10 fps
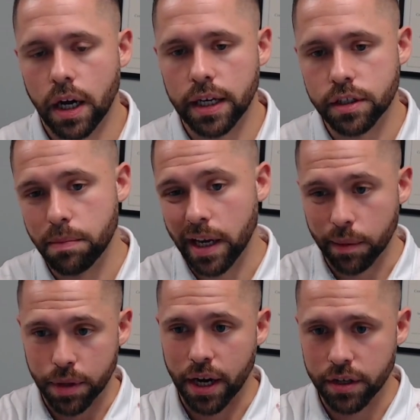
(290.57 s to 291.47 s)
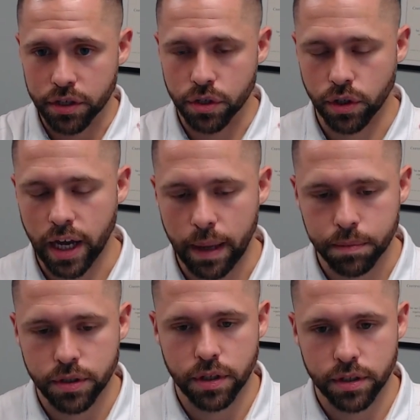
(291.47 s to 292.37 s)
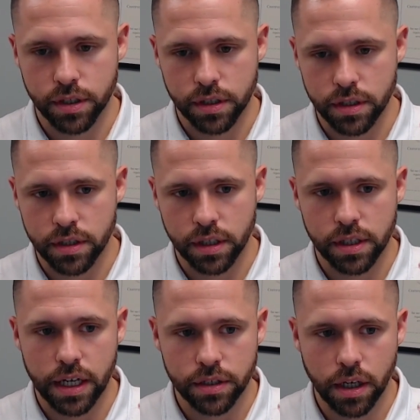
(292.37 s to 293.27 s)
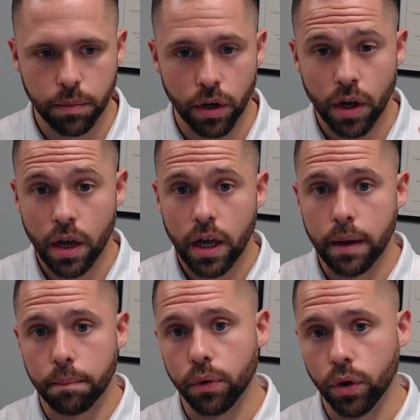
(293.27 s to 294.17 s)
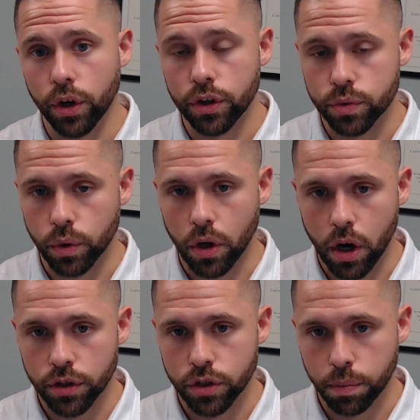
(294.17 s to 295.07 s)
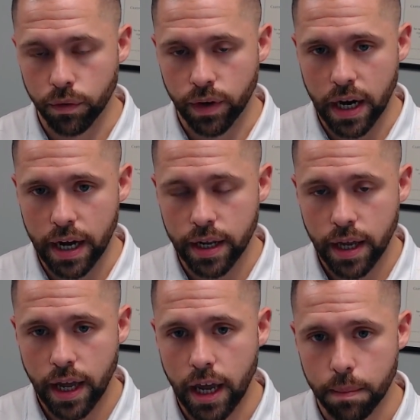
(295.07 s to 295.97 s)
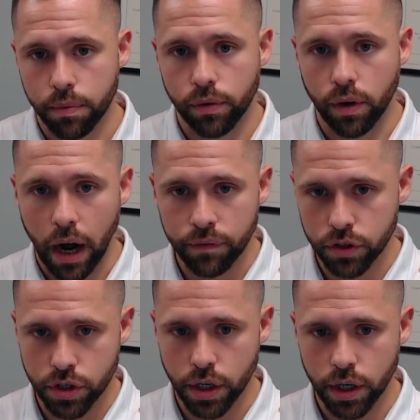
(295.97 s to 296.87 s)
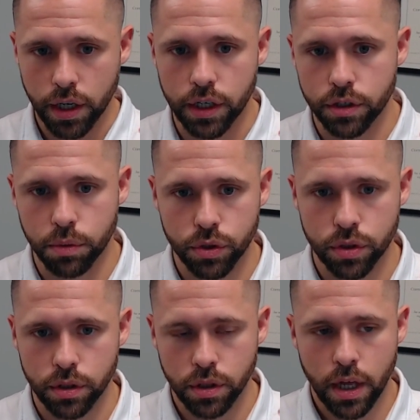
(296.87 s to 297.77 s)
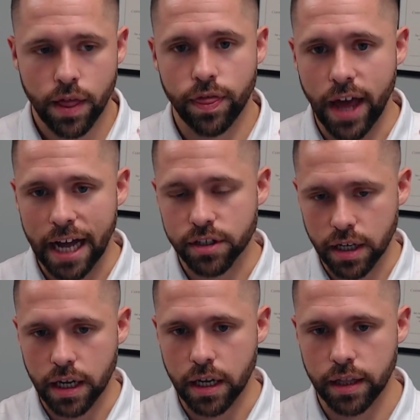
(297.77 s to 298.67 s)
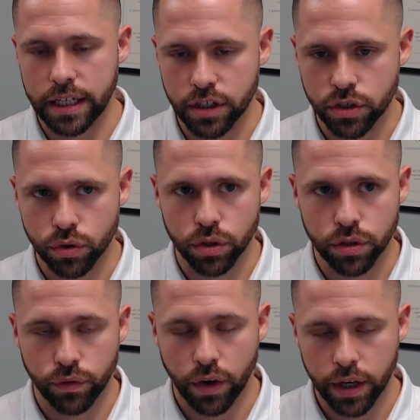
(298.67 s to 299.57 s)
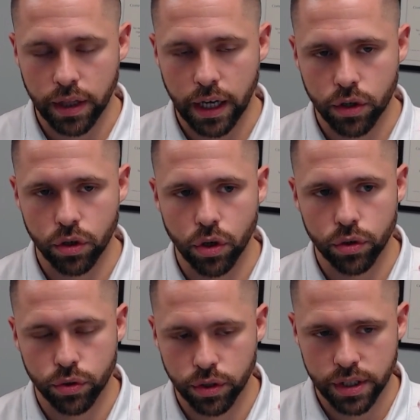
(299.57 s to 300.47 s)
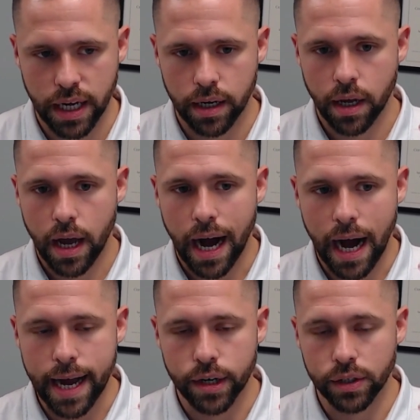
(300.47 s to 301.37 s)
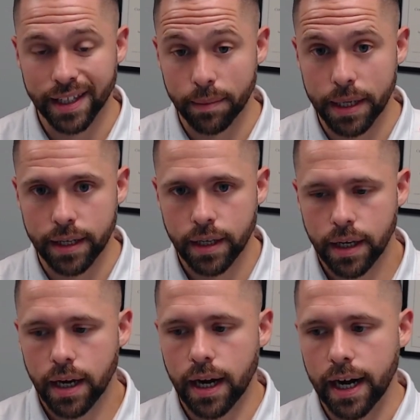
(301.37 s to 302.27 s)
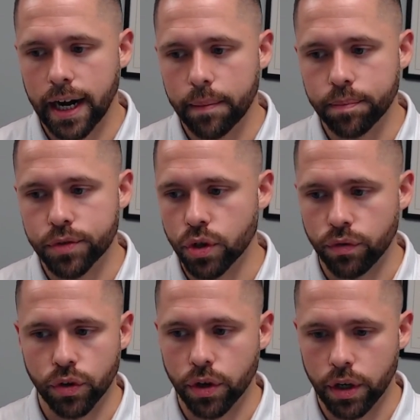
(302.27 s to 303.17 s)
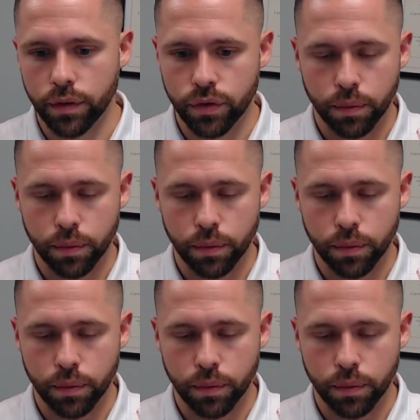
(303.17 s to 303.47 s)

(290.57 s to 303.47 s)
to make up that additional gap to the 66,000 number, employers will also provide a profit sharing contribution. That's a source of funding that could go towards that higher limit. So if you're